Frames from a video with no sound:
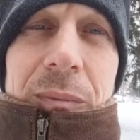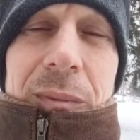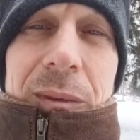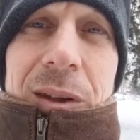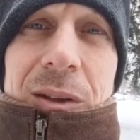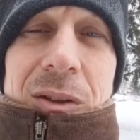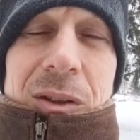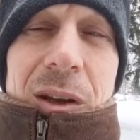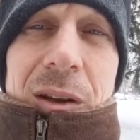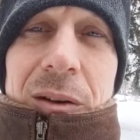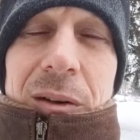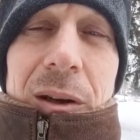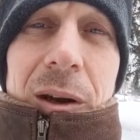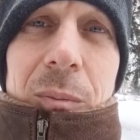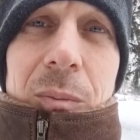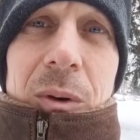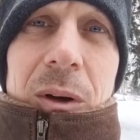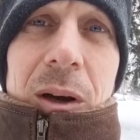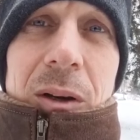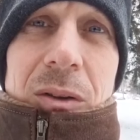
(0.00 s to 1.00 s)
In Southern Time
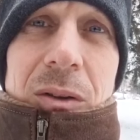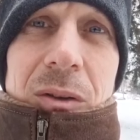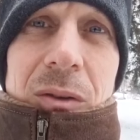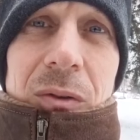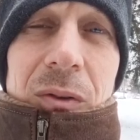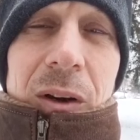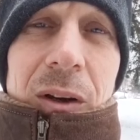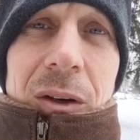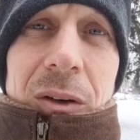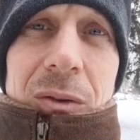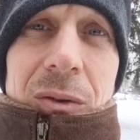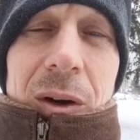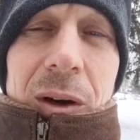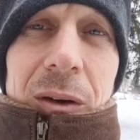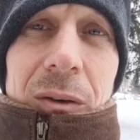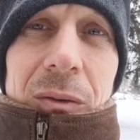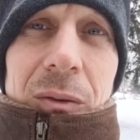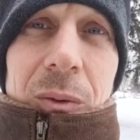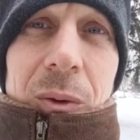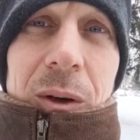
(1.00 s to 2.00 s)
Productions Funding
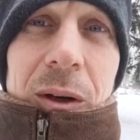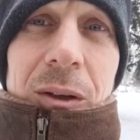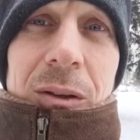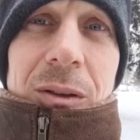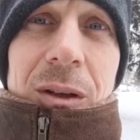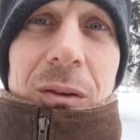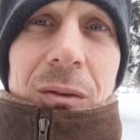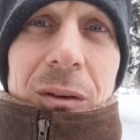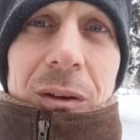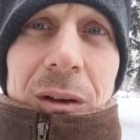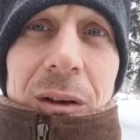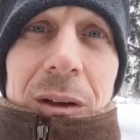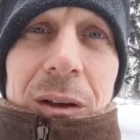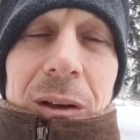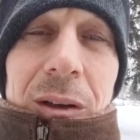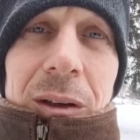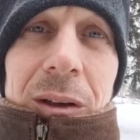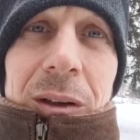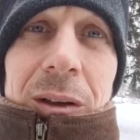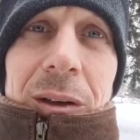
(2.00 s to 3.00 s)
Drive 27,
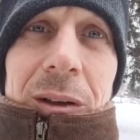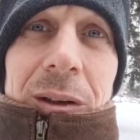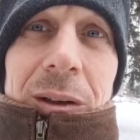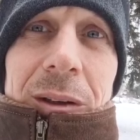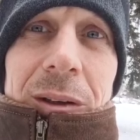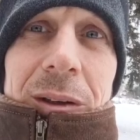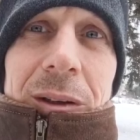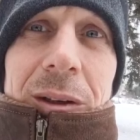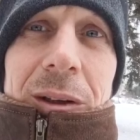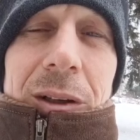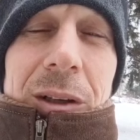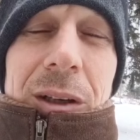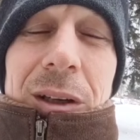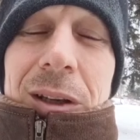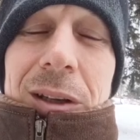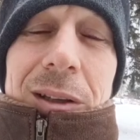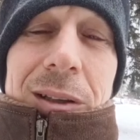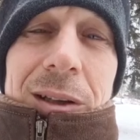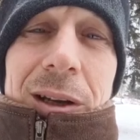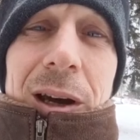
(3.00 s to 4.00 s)

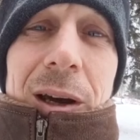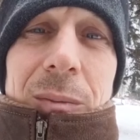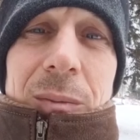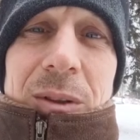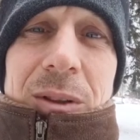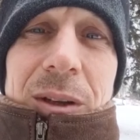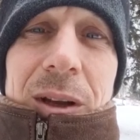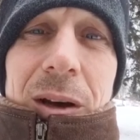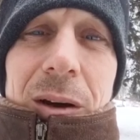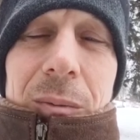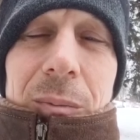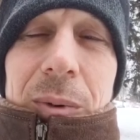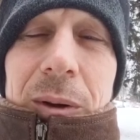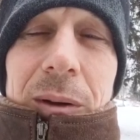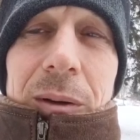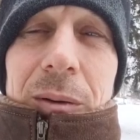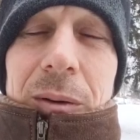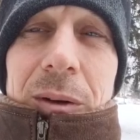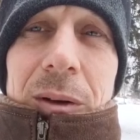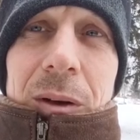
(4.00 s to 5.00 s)
the time is now, but,
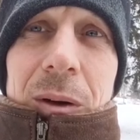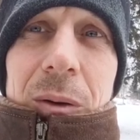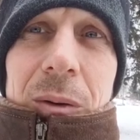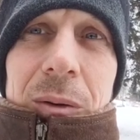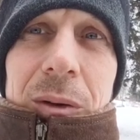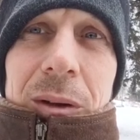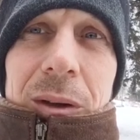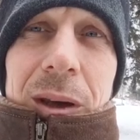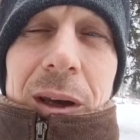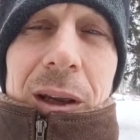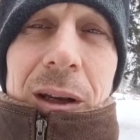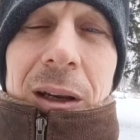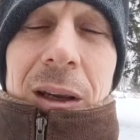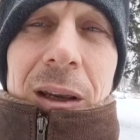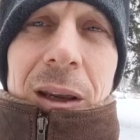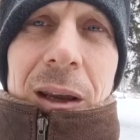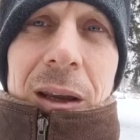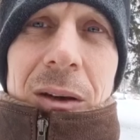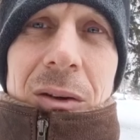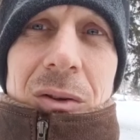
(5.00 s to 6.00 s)

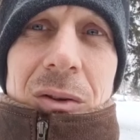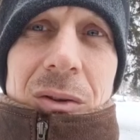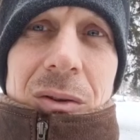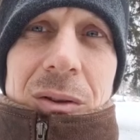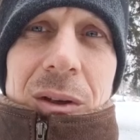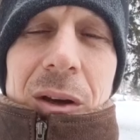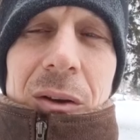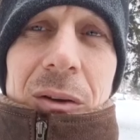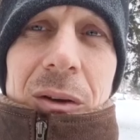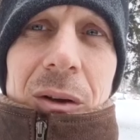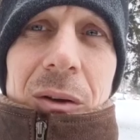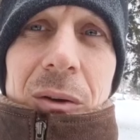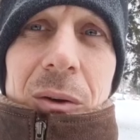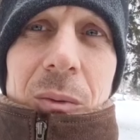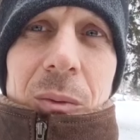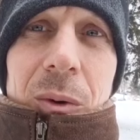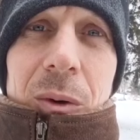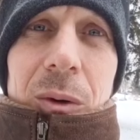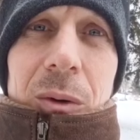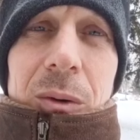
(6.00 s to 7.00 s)
any angels out there in the
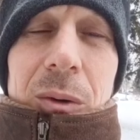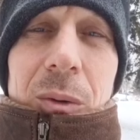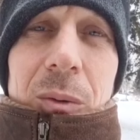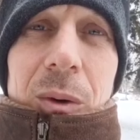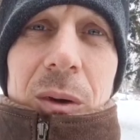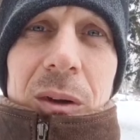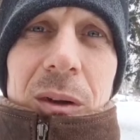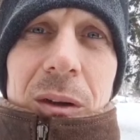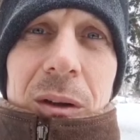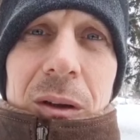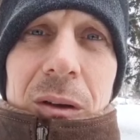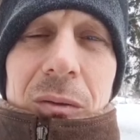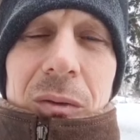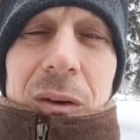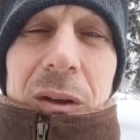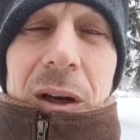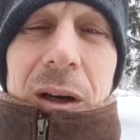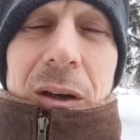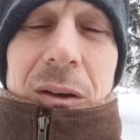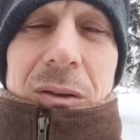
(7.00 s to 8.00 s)
world who want to leave a
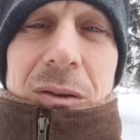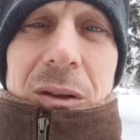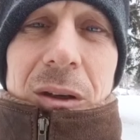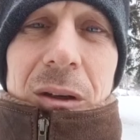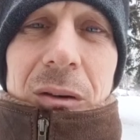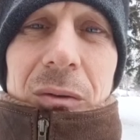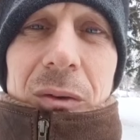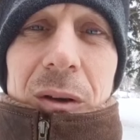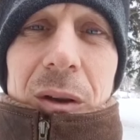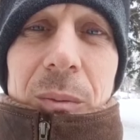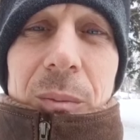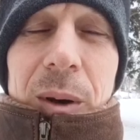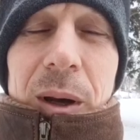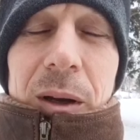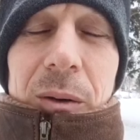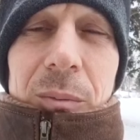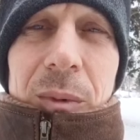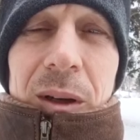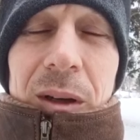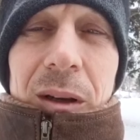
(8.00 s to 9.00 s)
legacy for the
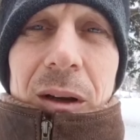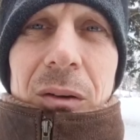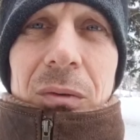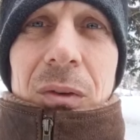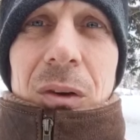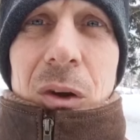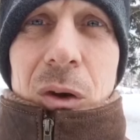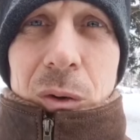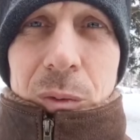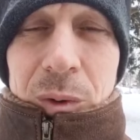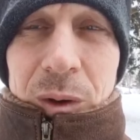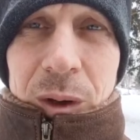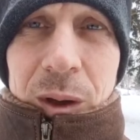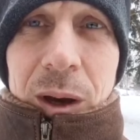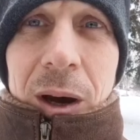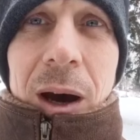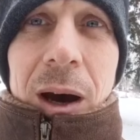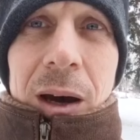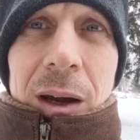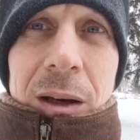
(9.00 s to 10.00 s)
betterment of
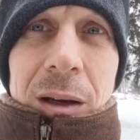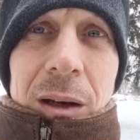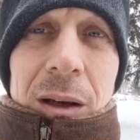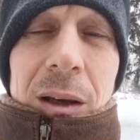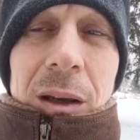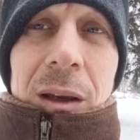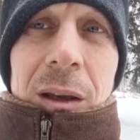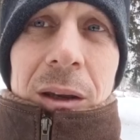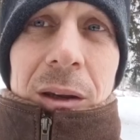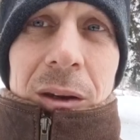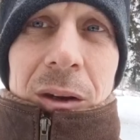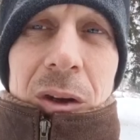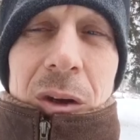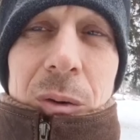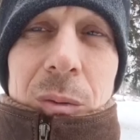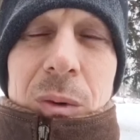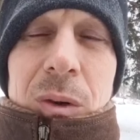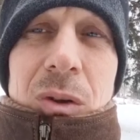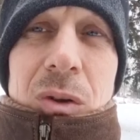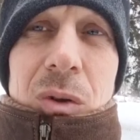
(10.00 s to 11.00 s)
humankind,
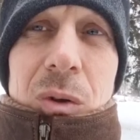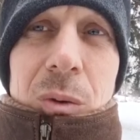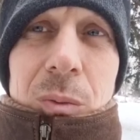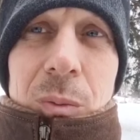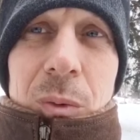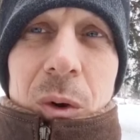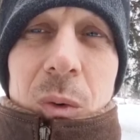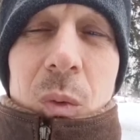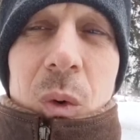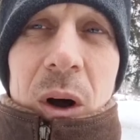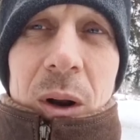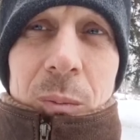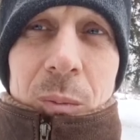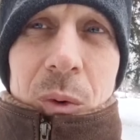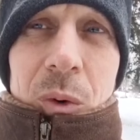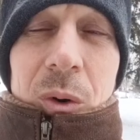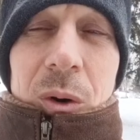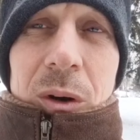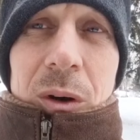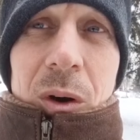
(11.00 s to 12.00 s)
human
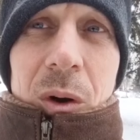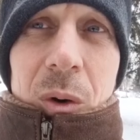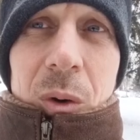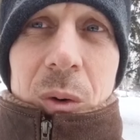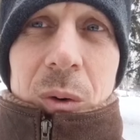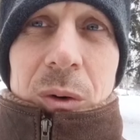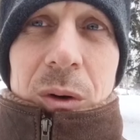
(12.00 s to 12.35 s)
1.0,